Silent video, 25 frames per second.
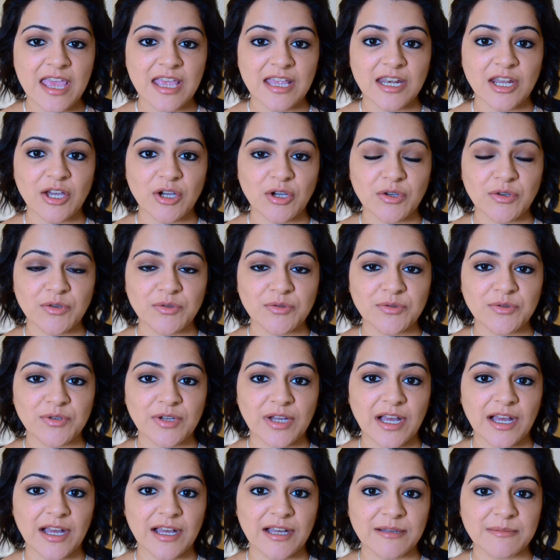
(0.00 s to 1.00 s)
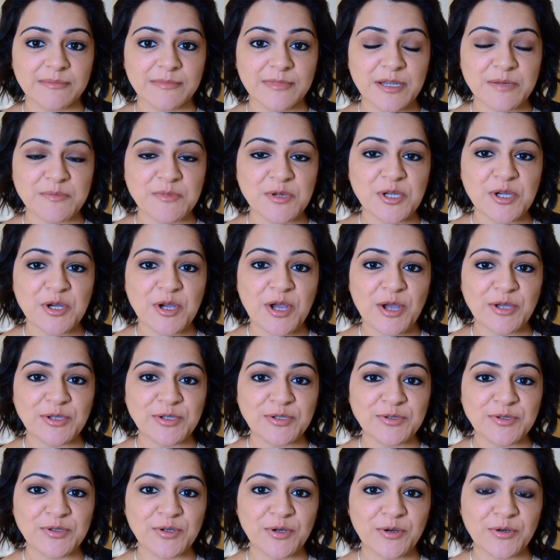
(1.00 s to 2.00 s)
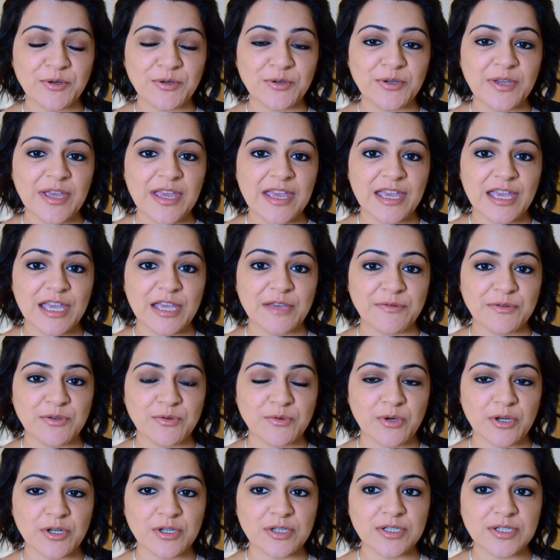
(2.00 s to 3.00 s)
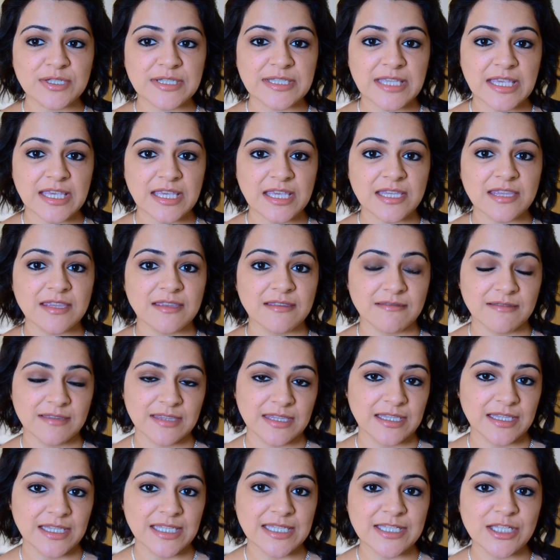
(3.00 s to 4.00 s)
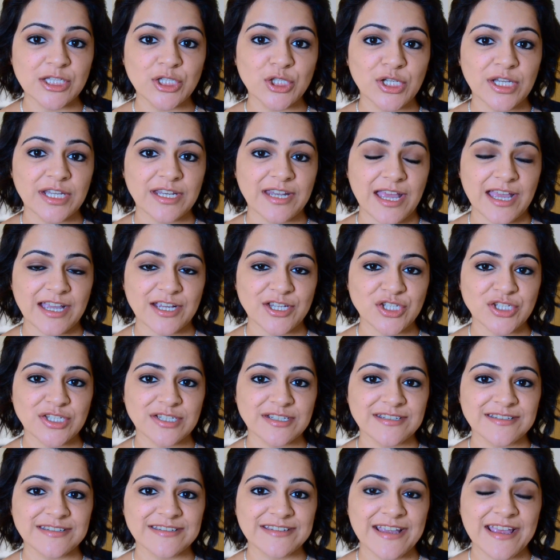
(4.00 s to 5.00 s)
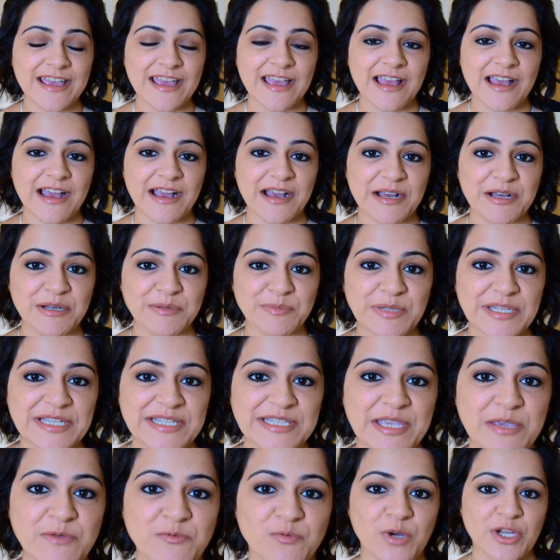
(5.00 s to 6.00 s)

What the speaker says: Now let me know how you go. If you want to see this look in action, please keep